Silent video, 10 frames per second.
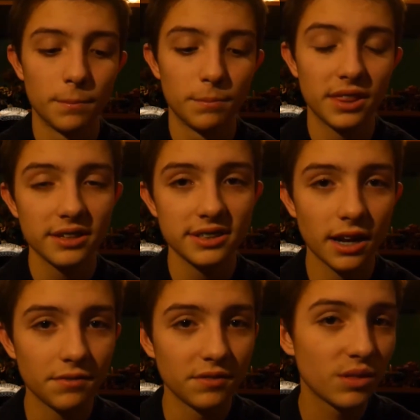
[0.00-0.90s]
But that's
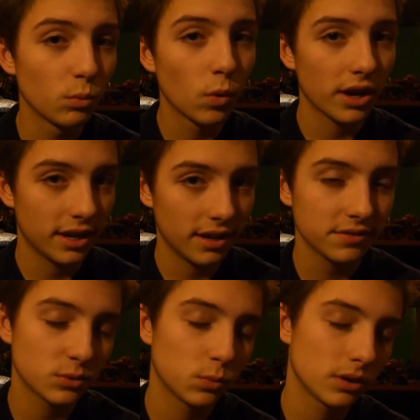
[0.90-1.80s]
enough of the what
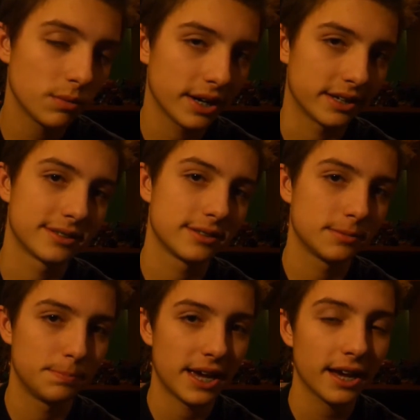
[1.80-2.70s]
ifs. What do I
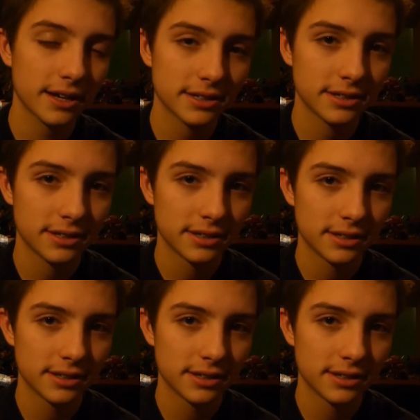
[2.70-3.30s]
expect